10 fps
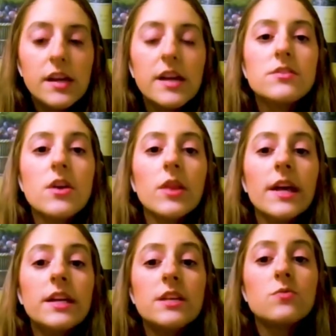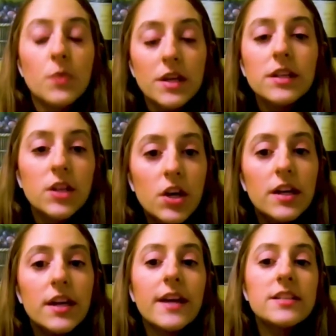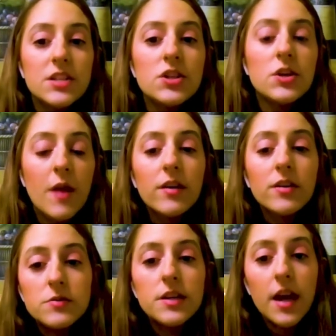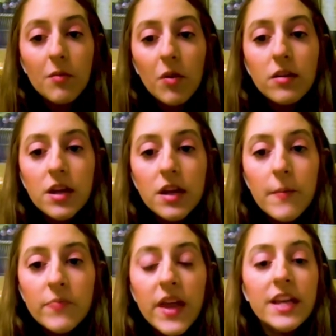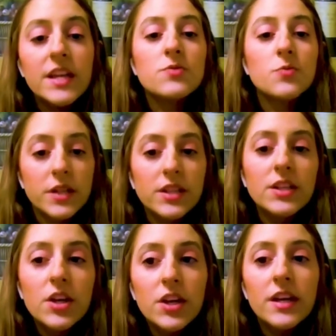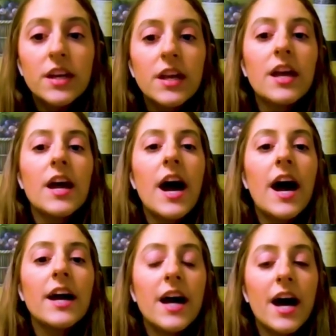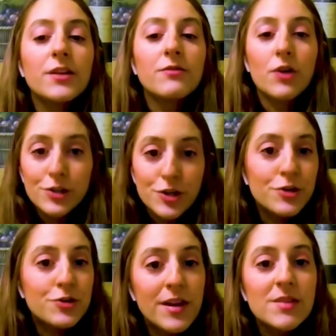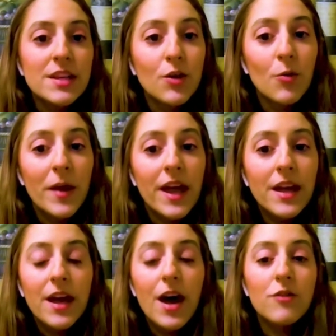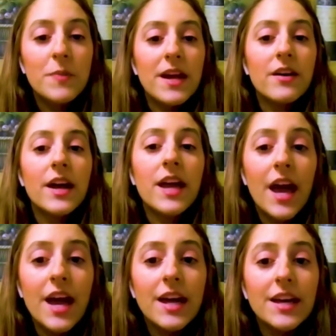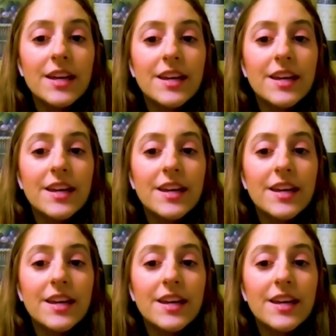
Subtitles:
And so like, he's really good at teaching you how to use a camera. And he's really good at kind of crushing your dreams a little bit of being like, hey,